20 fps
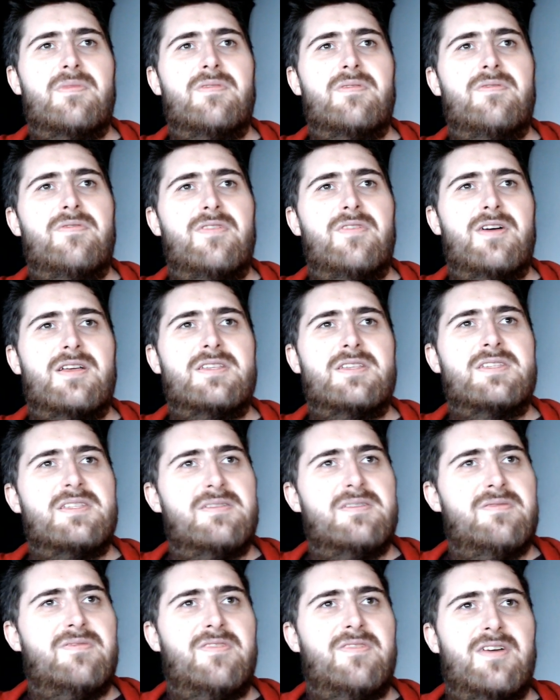
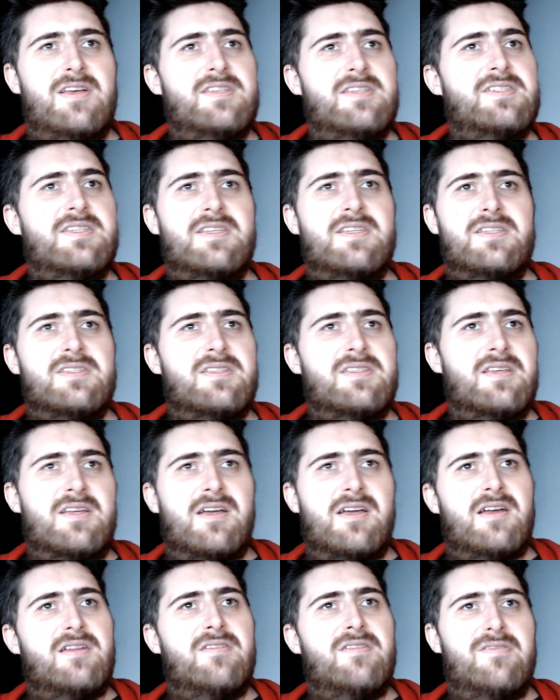versus the
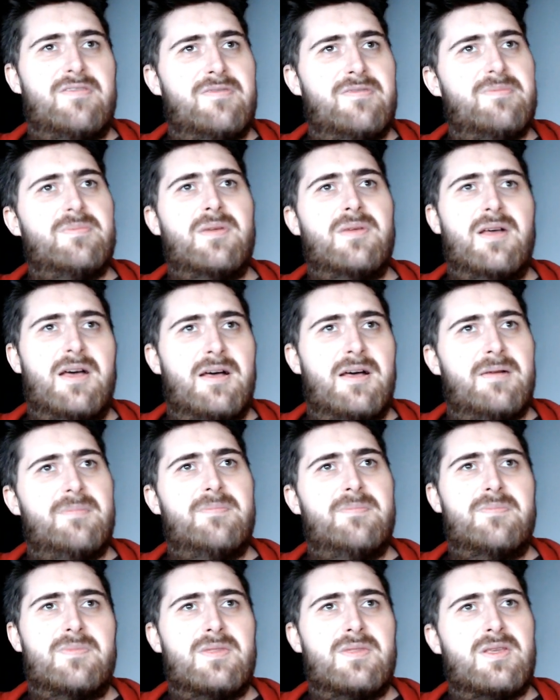kind of
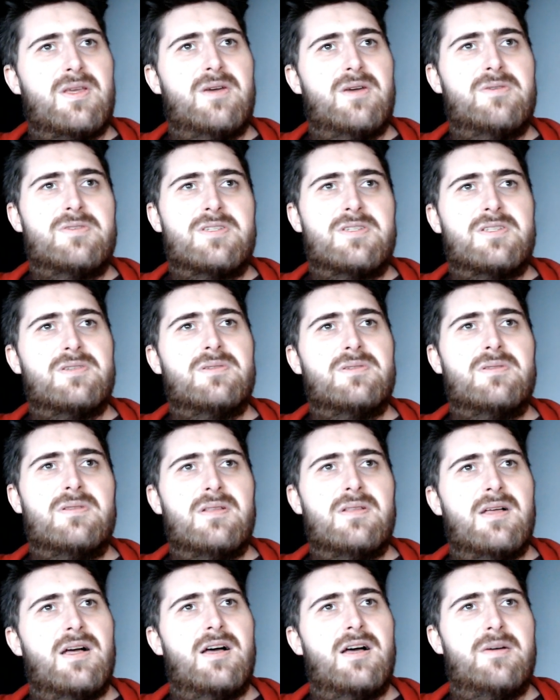coastal
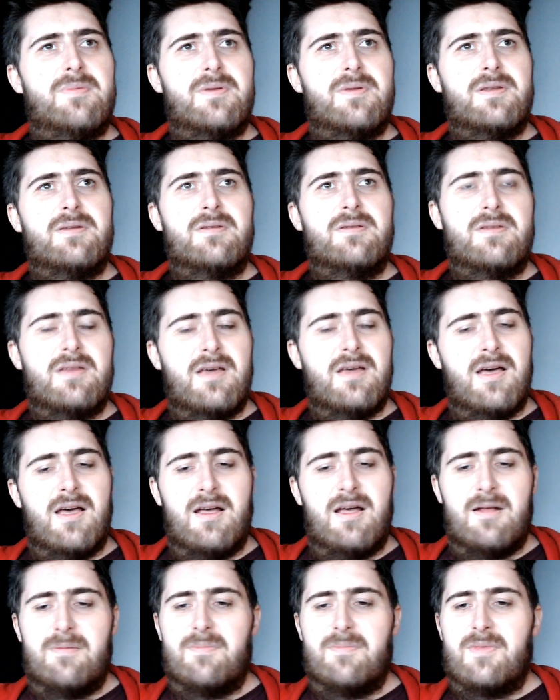urban
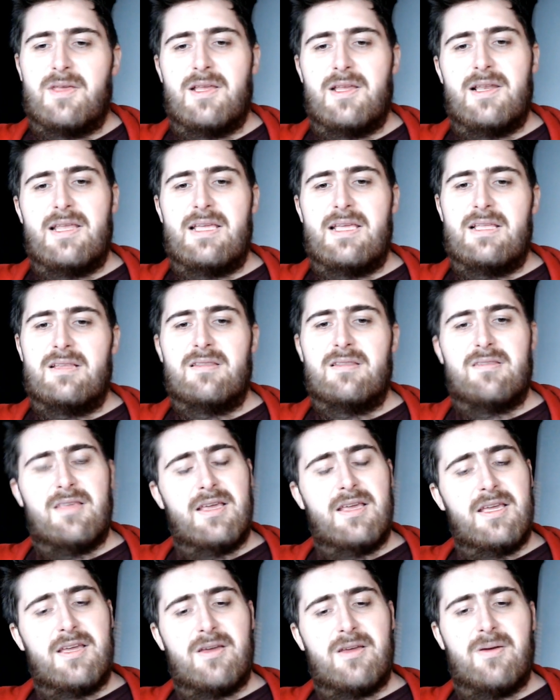elite
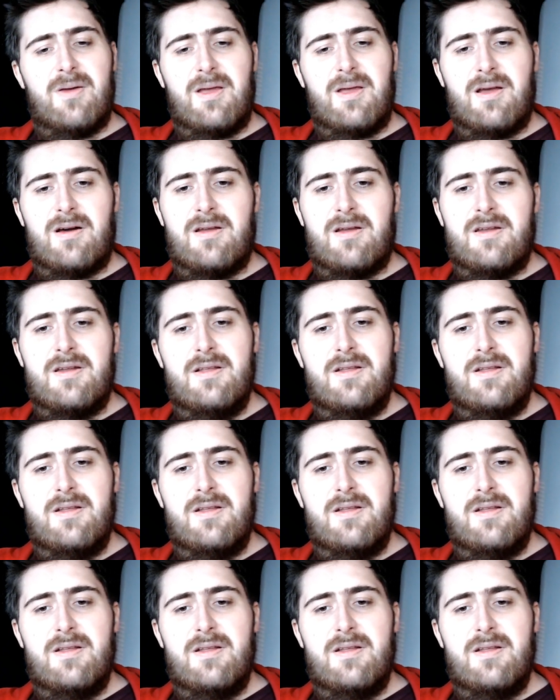thing going on,